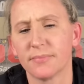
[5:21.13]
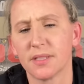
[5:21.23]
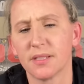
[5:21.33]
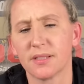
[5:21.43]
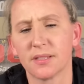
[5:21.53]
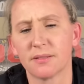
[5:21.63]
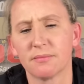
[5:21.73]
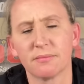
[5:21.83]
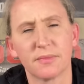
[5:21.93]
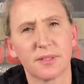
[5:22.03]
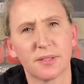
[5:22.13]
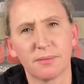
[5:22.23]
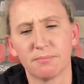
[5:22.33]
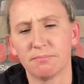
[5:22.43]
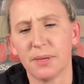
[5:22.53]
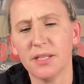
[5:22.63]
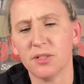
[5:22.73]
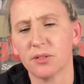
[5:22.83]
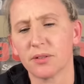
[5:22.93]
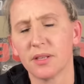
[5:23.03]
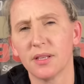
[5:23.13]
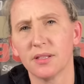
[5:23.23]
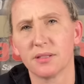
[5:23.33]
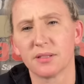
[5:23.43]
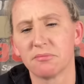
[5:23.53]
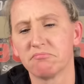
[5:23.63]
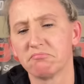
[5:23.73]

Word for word: this spacer thing is